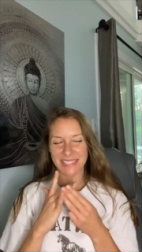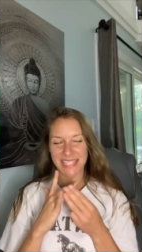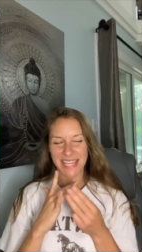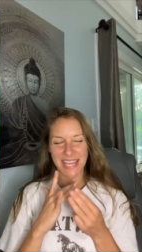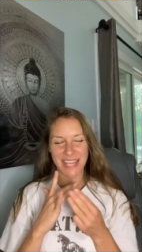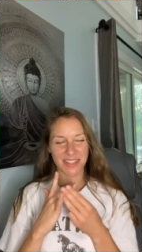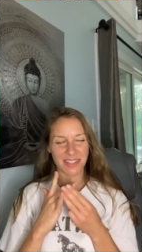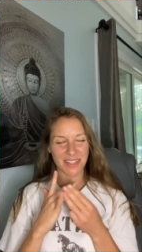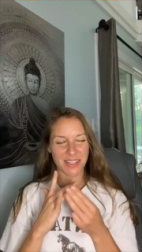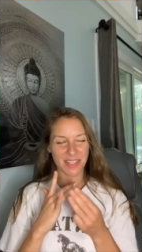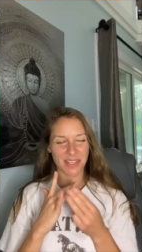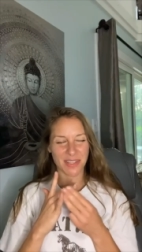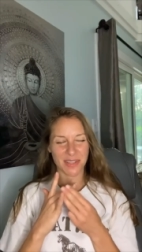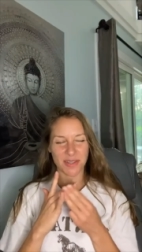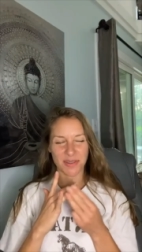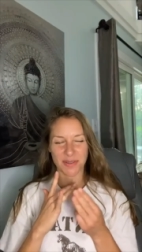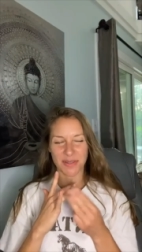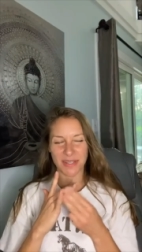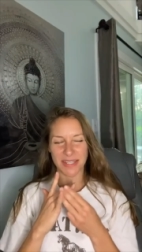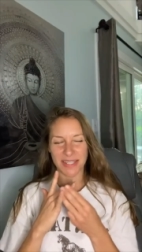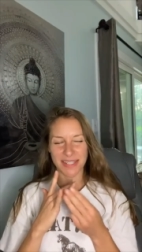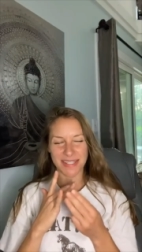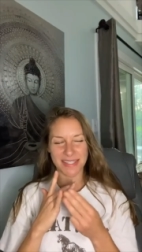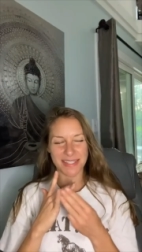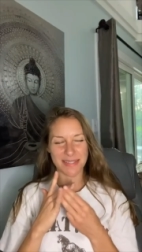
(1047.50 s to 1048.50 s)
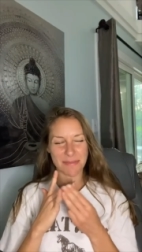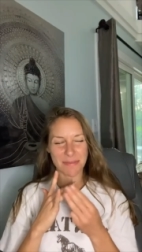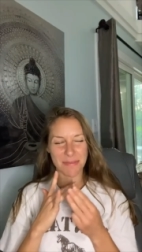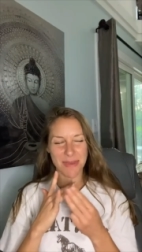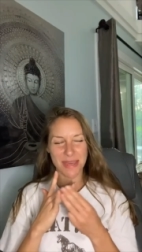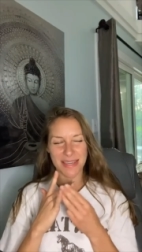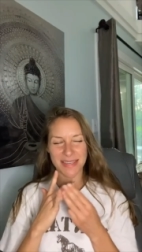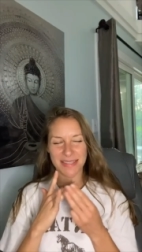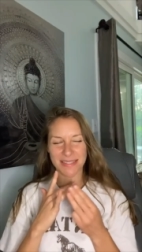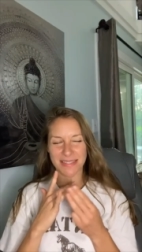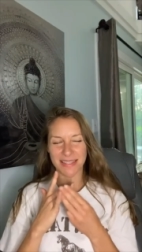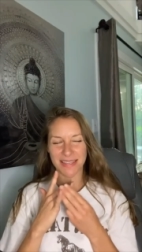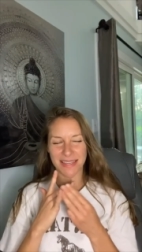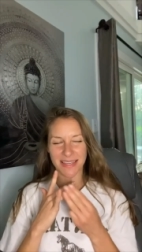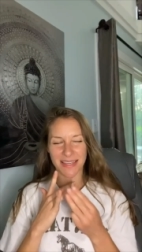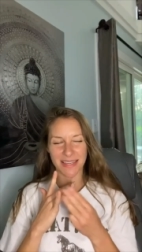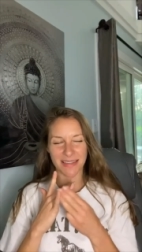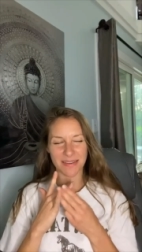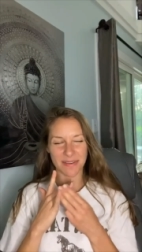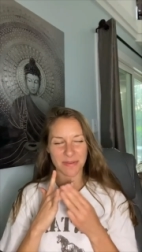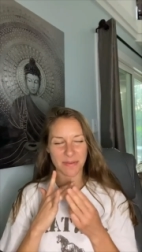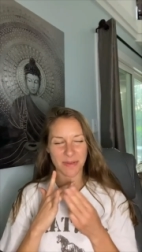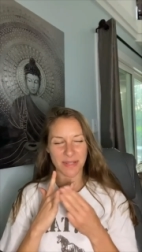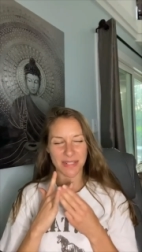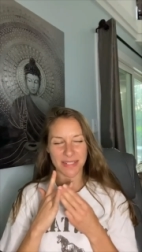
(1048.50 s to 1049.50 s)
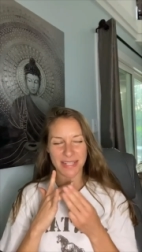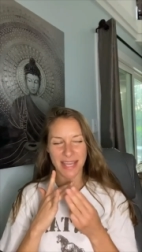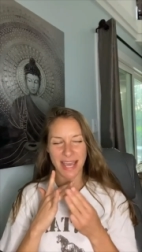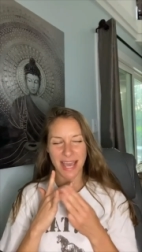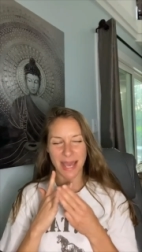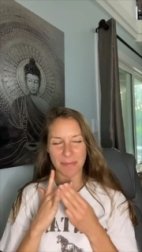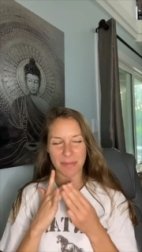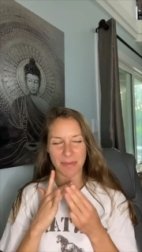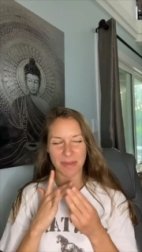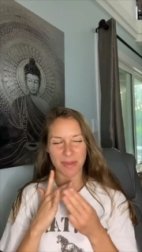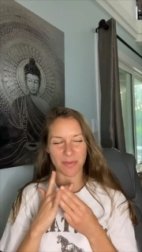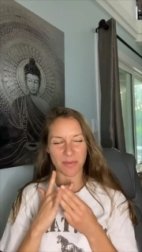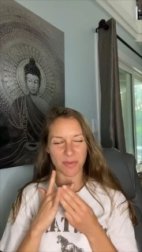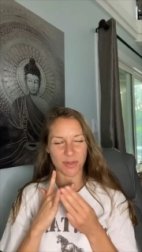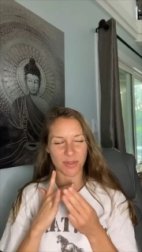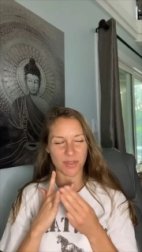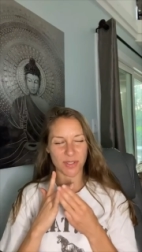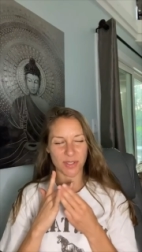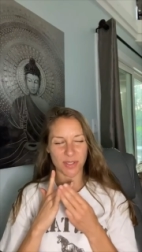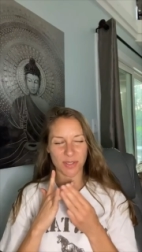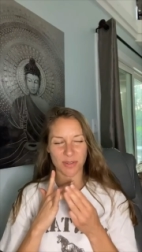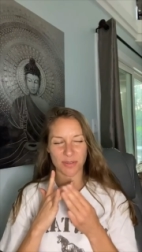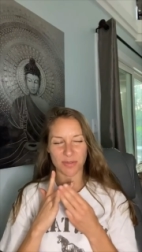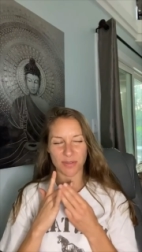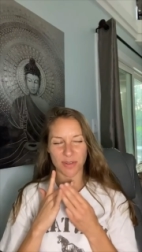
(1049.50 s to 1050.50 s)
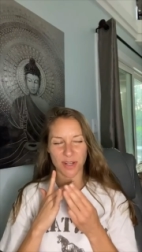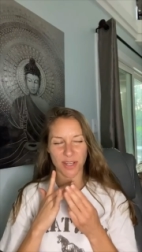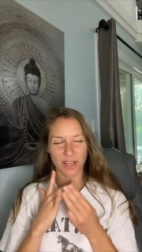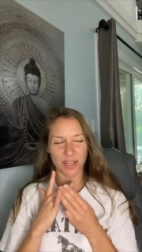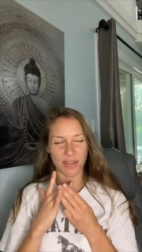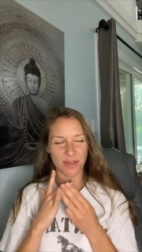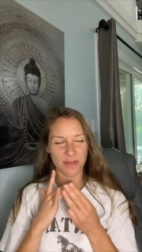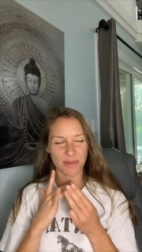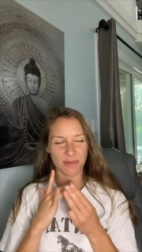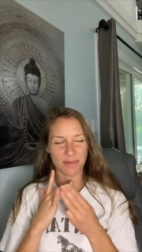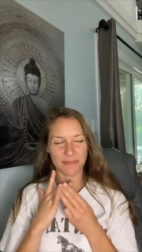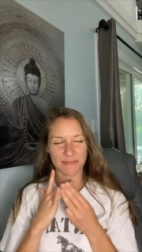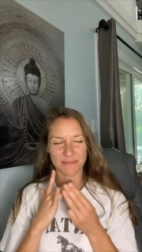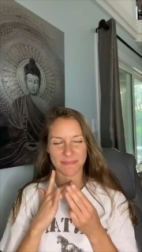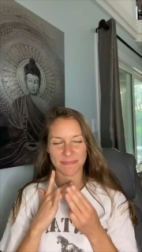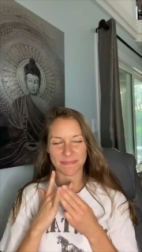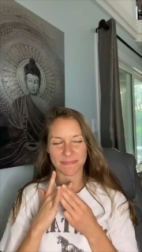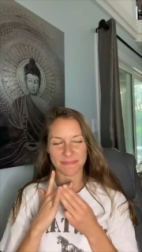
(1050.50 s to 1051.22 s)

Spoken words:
Telling you, it is amazing what tapping will do for you.